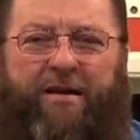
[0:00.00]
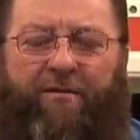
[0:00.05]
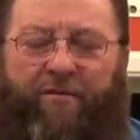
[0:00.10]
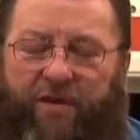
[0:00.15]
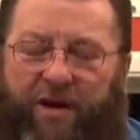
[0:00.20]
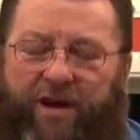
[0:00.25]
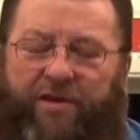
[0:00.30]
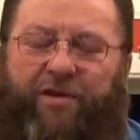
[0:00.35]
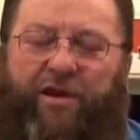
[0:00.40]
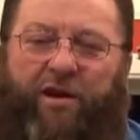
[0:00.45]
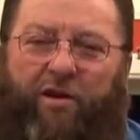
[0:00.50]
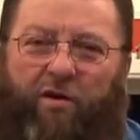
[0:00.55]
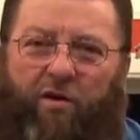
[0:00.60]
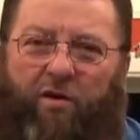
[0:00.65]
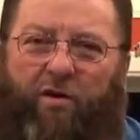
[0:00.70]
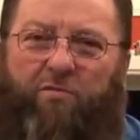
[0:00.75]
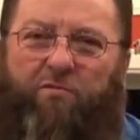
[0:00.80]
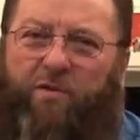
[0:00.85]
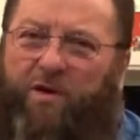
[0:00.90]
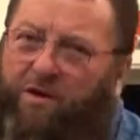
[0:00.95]
Friend, the
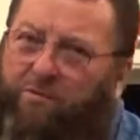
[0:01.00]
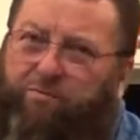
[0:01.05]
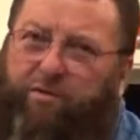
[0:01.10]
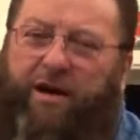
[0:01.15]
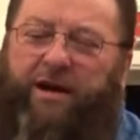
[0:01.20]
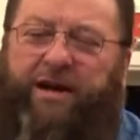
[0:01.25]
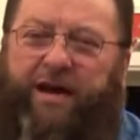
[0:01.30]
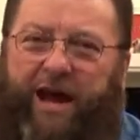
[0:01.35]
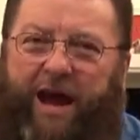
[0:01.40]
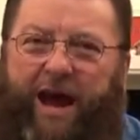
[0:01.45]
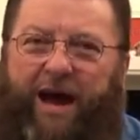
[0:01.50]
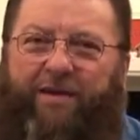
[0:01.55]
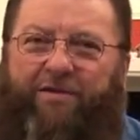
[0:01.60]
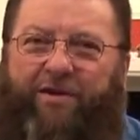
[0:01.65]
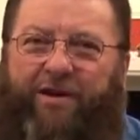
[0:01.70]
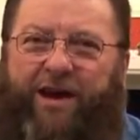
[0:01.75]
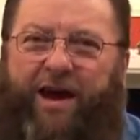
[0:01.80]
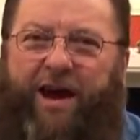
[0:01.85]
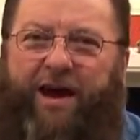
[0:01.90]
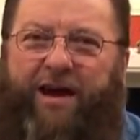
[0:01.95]
Lord will bring you out
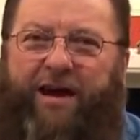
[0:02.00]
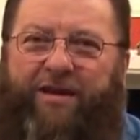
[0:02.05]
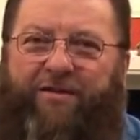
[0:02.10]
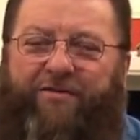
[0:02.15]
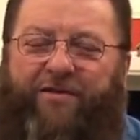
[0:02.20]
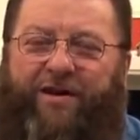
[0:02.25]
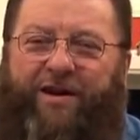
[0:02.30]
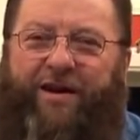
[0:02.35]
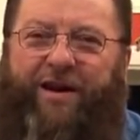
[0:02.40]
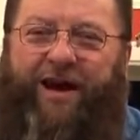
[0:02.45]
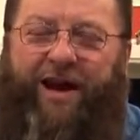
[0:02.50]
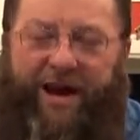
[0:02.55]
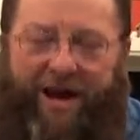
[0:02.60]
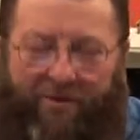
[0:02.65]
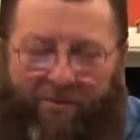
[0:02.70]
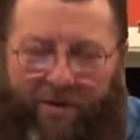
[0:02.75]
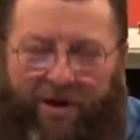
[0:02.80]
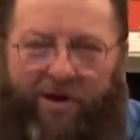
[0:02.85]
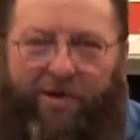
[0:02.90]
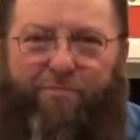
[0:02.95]
of the cave. He
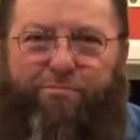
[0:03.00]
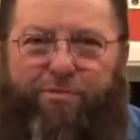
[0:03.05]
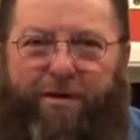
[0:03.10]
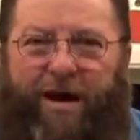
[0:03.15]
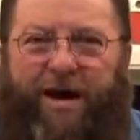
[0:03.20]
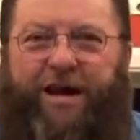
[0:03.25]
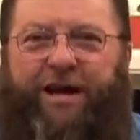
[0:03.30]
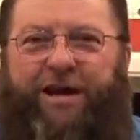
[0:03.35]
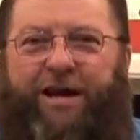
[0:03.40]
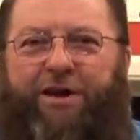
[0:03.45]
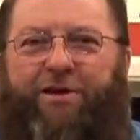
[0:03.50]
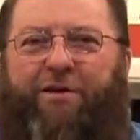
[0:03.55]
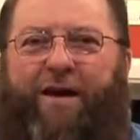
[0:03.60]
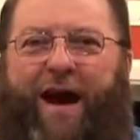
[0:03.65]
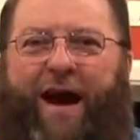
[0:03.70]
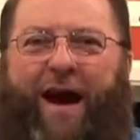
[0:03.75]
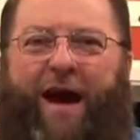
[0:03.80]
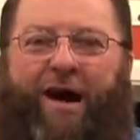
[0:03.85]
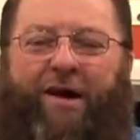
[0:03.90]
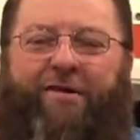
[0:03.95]
will bring you
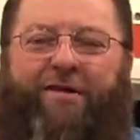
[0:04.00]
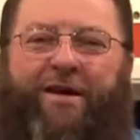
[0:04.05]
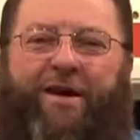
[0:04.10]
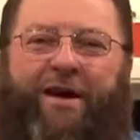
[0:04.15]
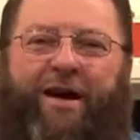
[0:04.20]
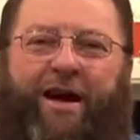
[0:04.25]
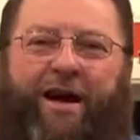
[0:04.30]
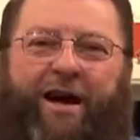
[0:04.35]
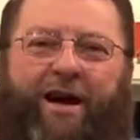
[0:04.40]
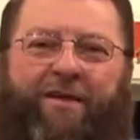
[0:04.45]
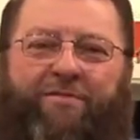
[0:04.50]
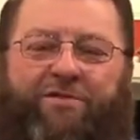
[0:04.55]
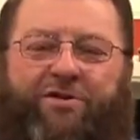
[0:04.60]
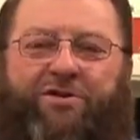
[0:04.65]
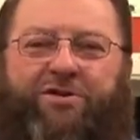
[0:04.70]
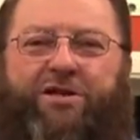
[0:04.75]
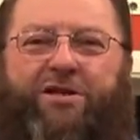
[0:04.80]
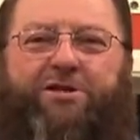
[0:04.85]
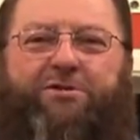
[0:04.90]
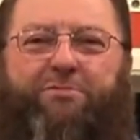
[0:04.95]
out of the
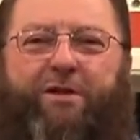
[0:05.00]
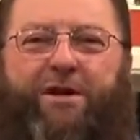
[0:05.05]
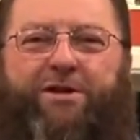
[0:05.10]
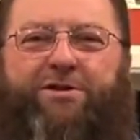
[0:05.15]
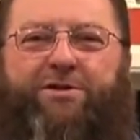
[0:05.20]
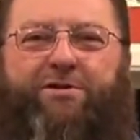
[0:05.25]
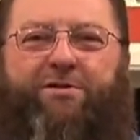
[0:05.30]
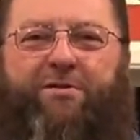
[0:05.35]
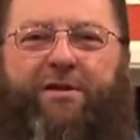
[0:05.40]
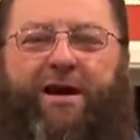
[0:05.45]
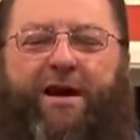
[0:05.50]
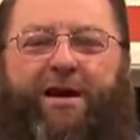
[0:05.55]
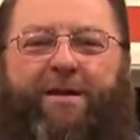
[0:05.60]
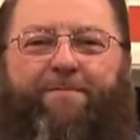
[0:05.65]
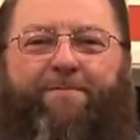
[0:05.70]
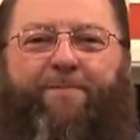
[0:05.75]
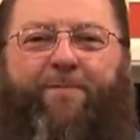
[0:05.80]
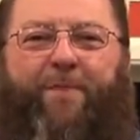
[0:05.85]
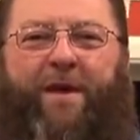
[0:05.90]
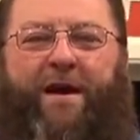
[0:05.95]
situation you're
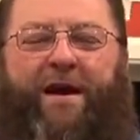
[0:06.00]
in.